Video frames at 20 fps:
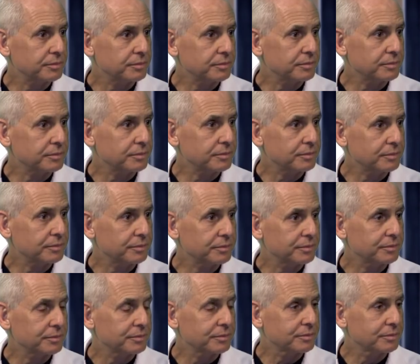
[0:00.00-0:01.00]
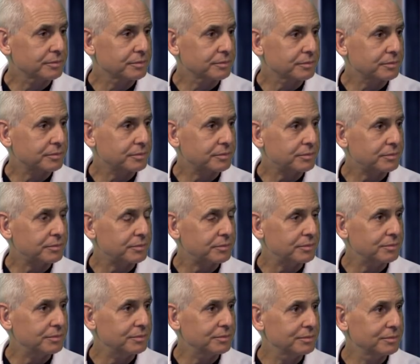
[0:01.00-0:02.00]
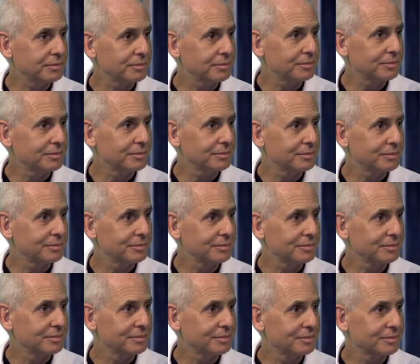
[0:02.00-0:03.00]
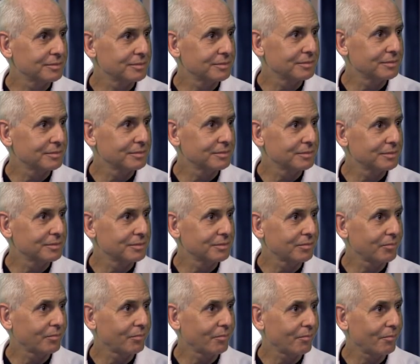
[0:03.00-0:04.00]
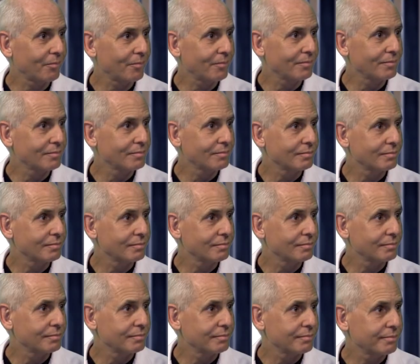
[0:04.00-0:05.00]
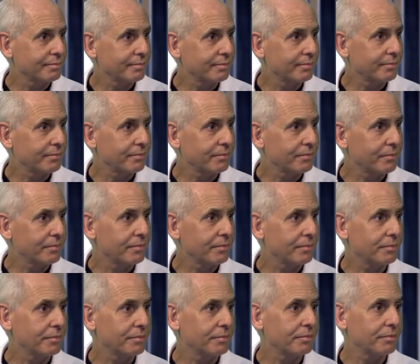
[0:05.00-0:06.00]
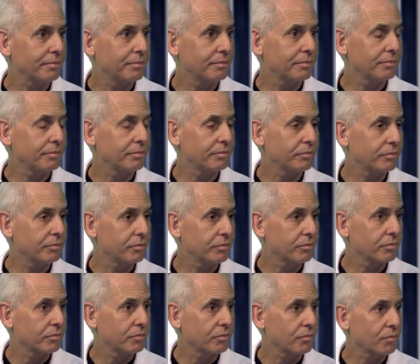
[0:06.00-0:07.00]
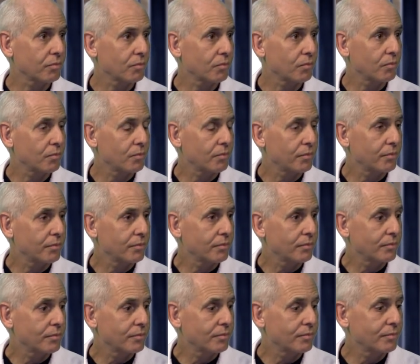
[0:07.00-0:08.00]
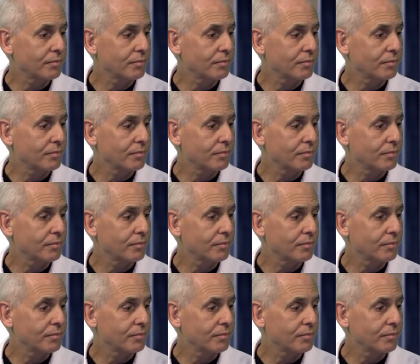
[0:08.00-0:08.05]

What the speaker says: The person shown says nothing.